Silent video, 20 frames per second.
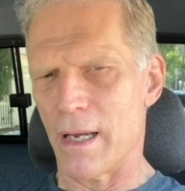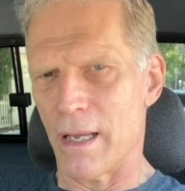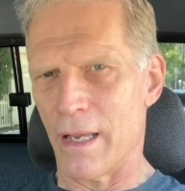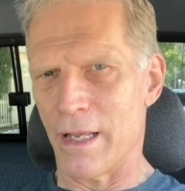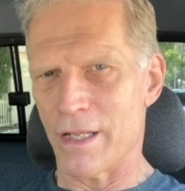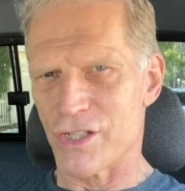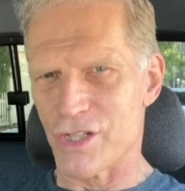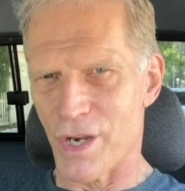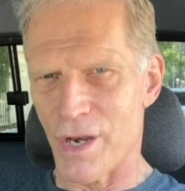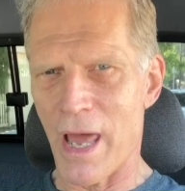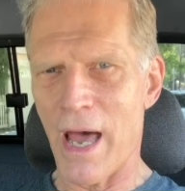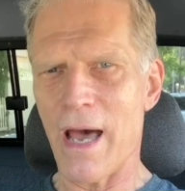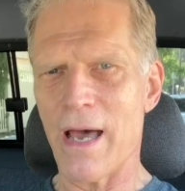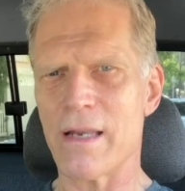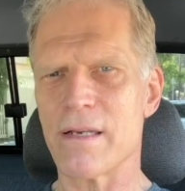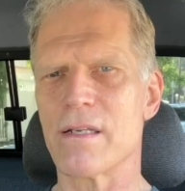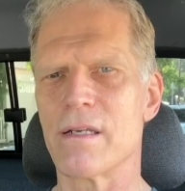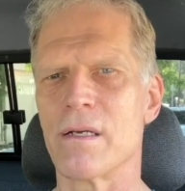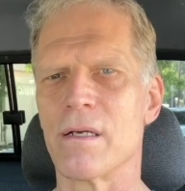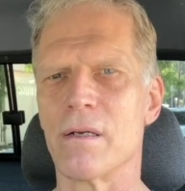It's
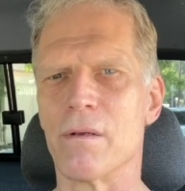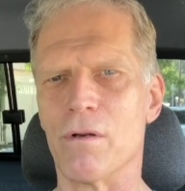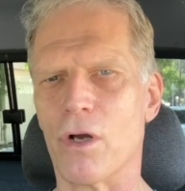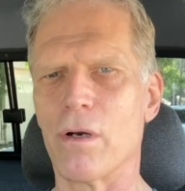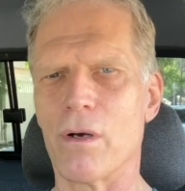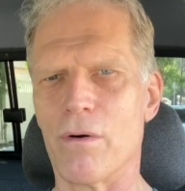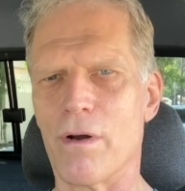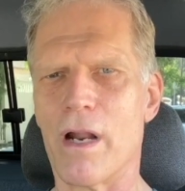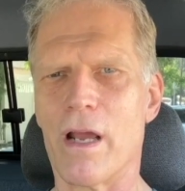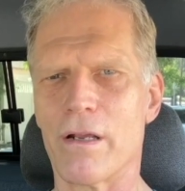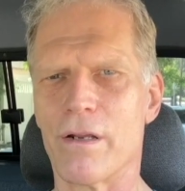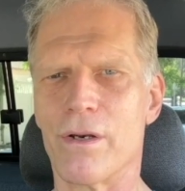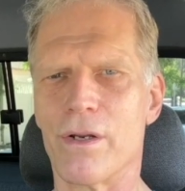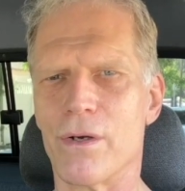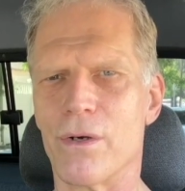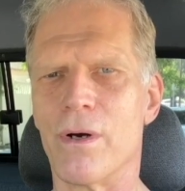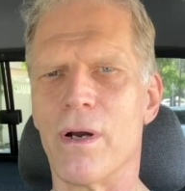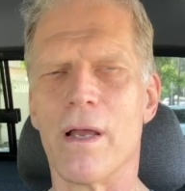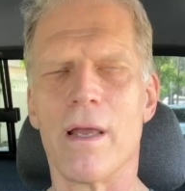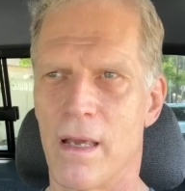not, look at what I can
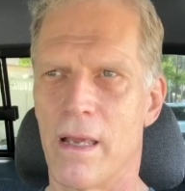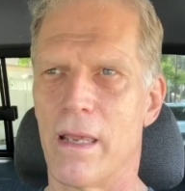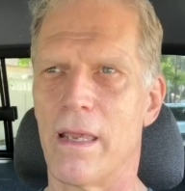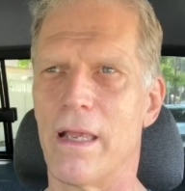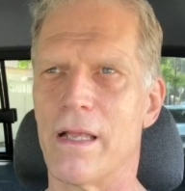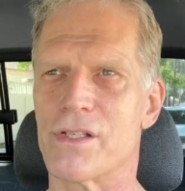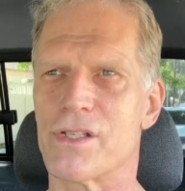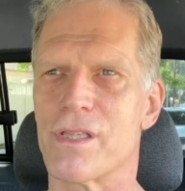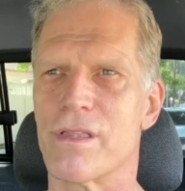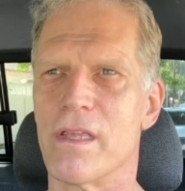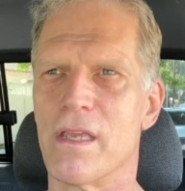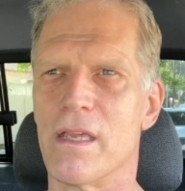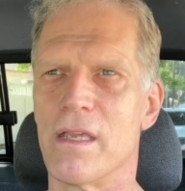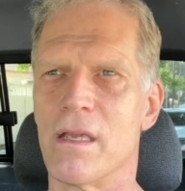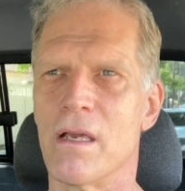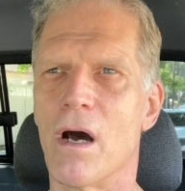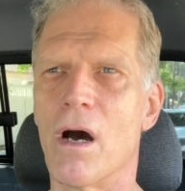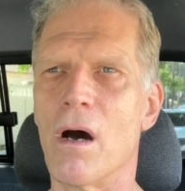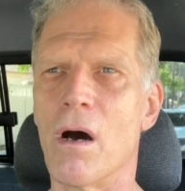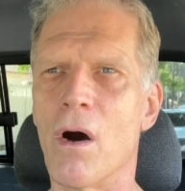do. It's the
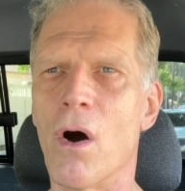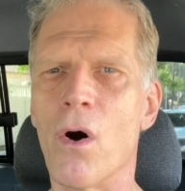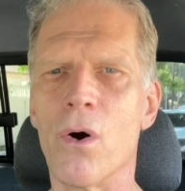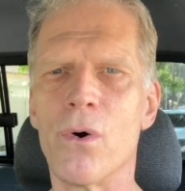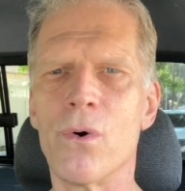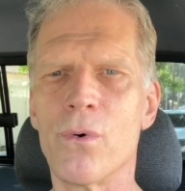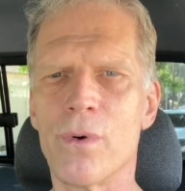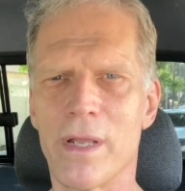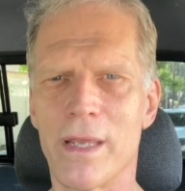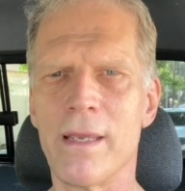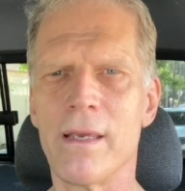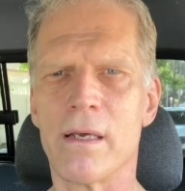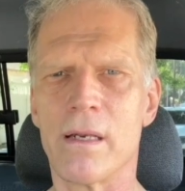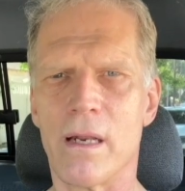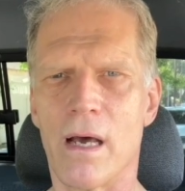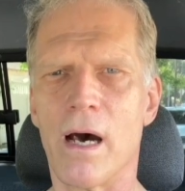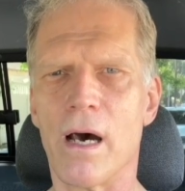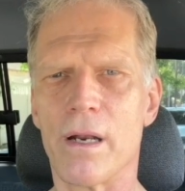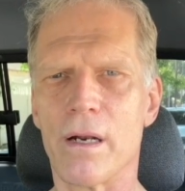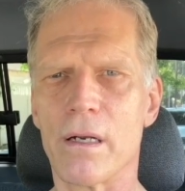hone in
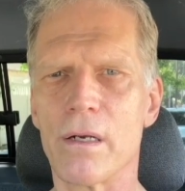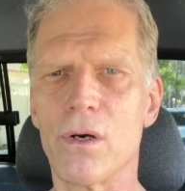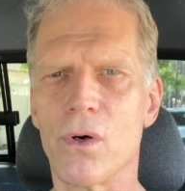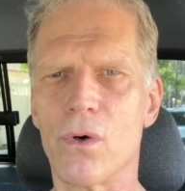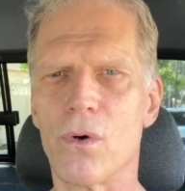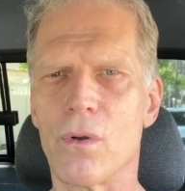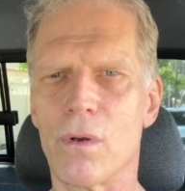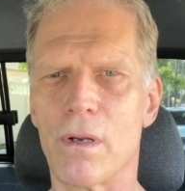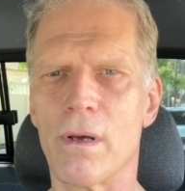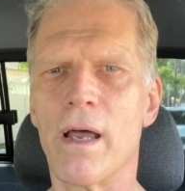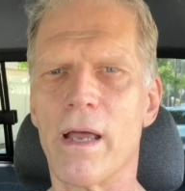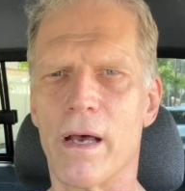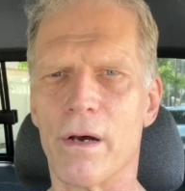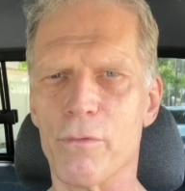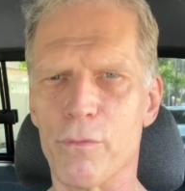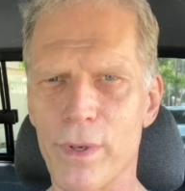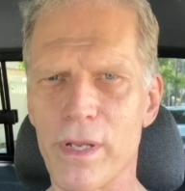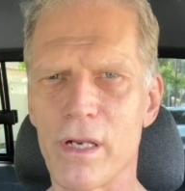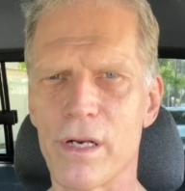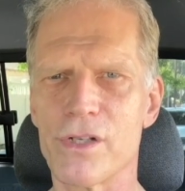on a goal, a
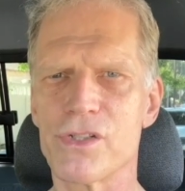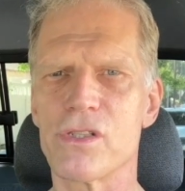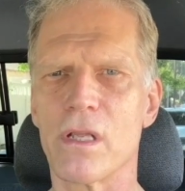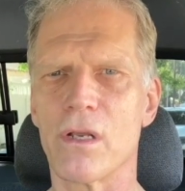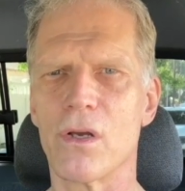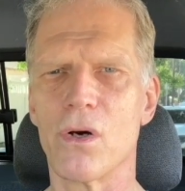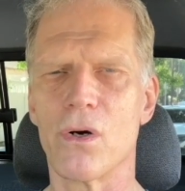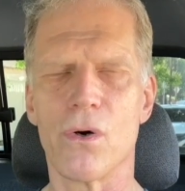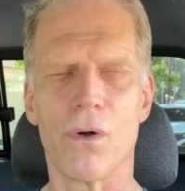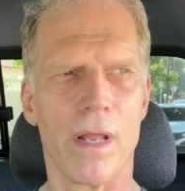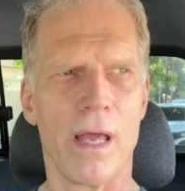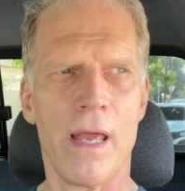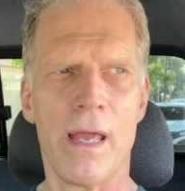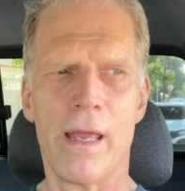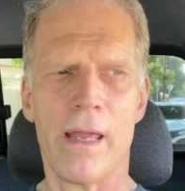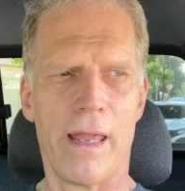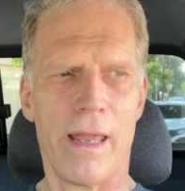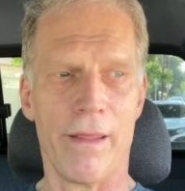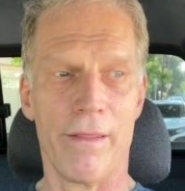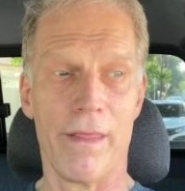realistic goal.
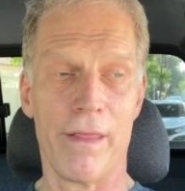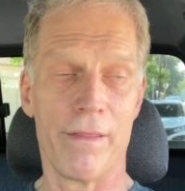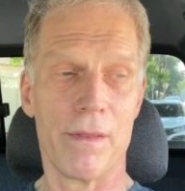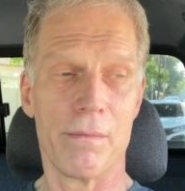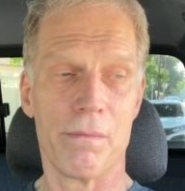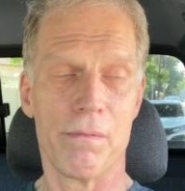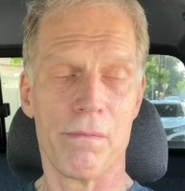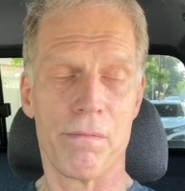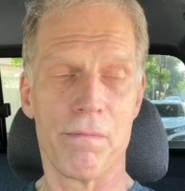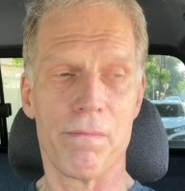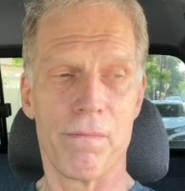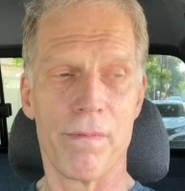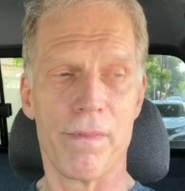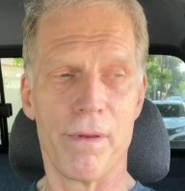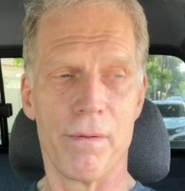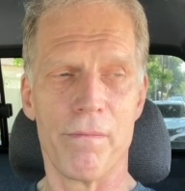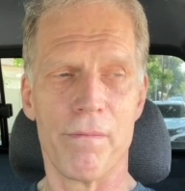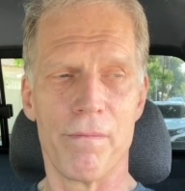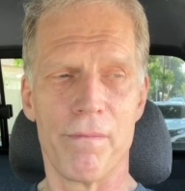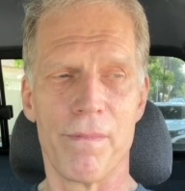And then the
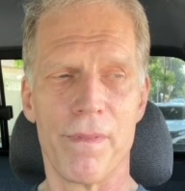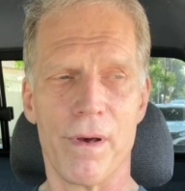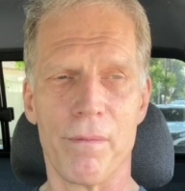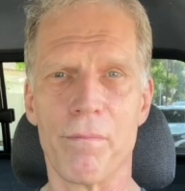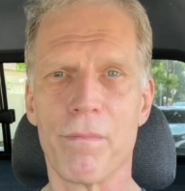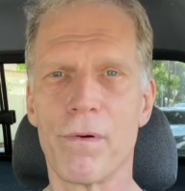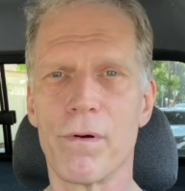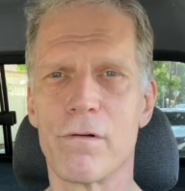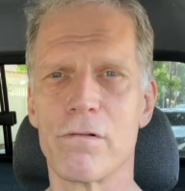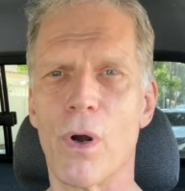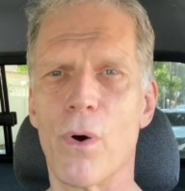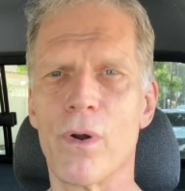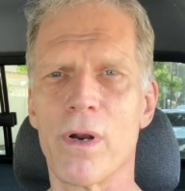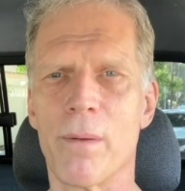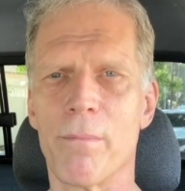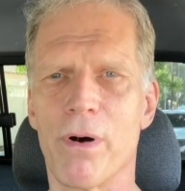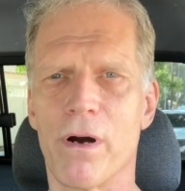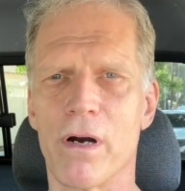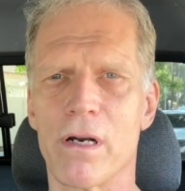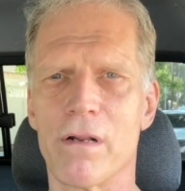
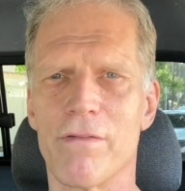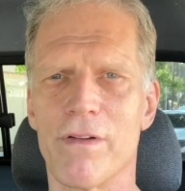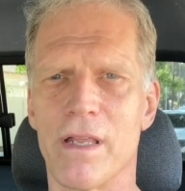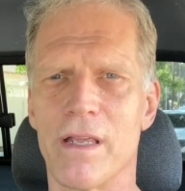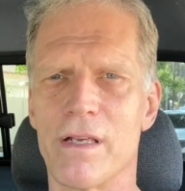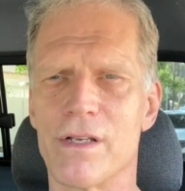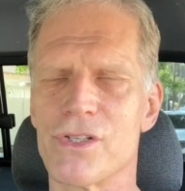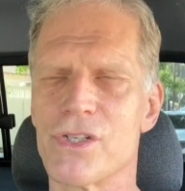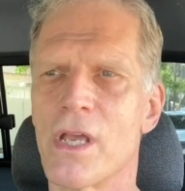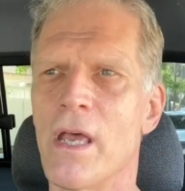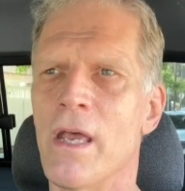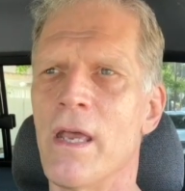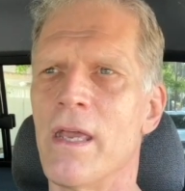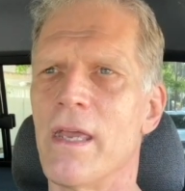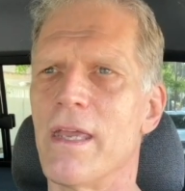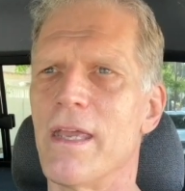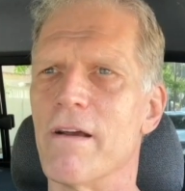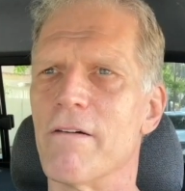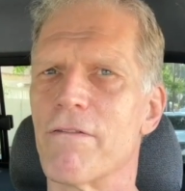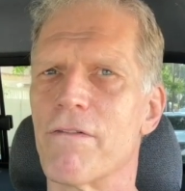grown-up part of it is,
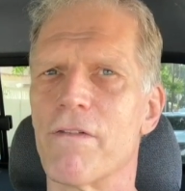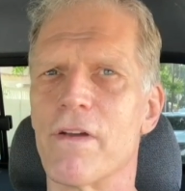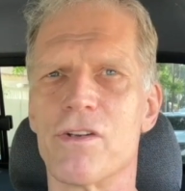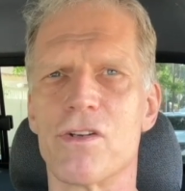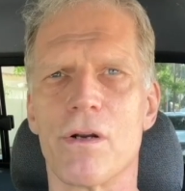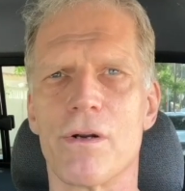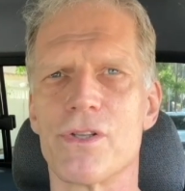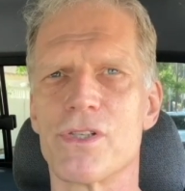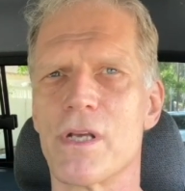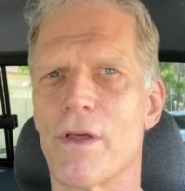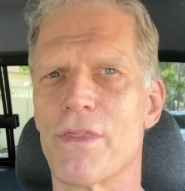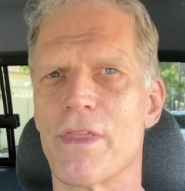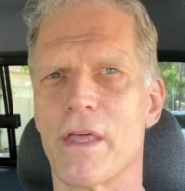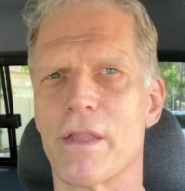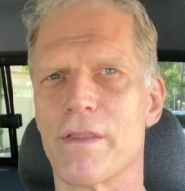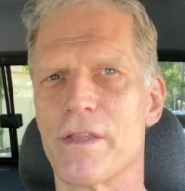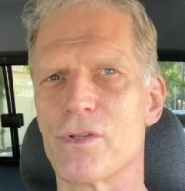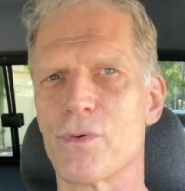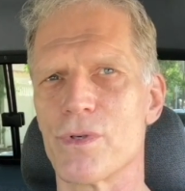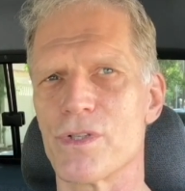if it turns out that
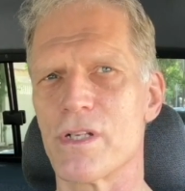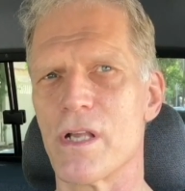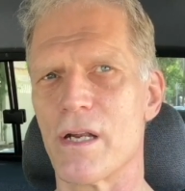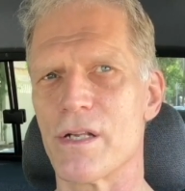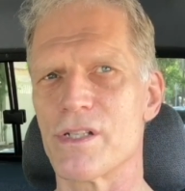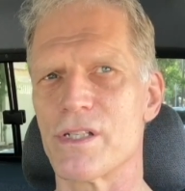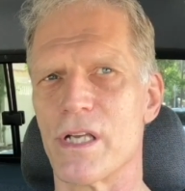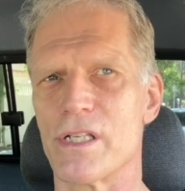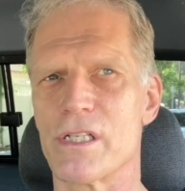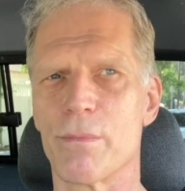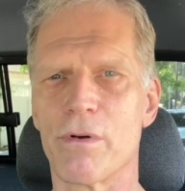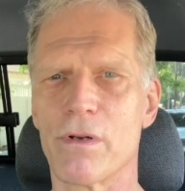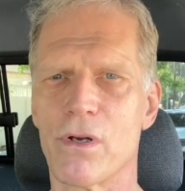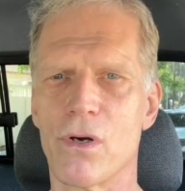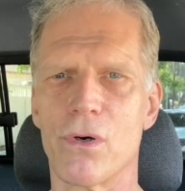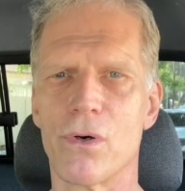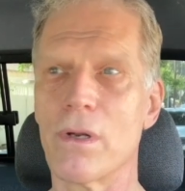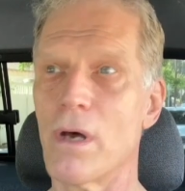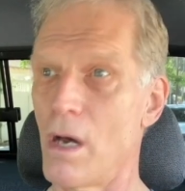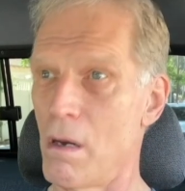this was not a sensible
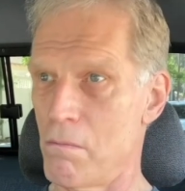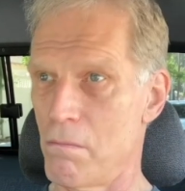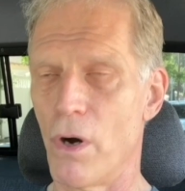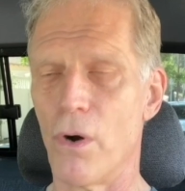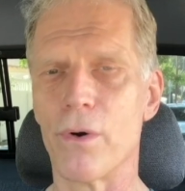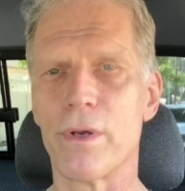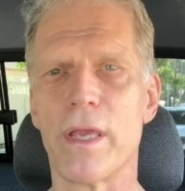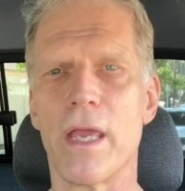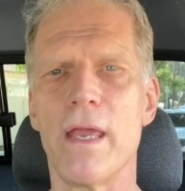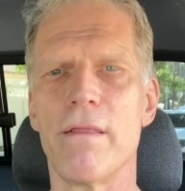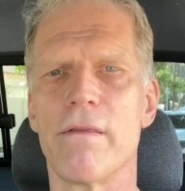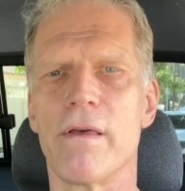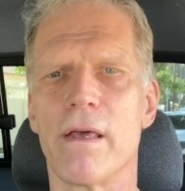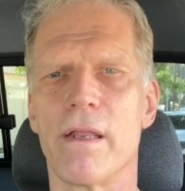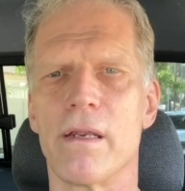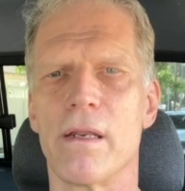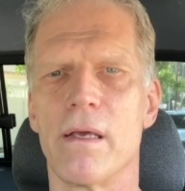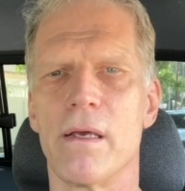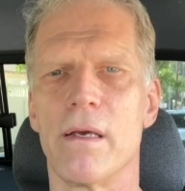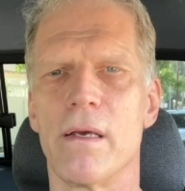goal, okay, then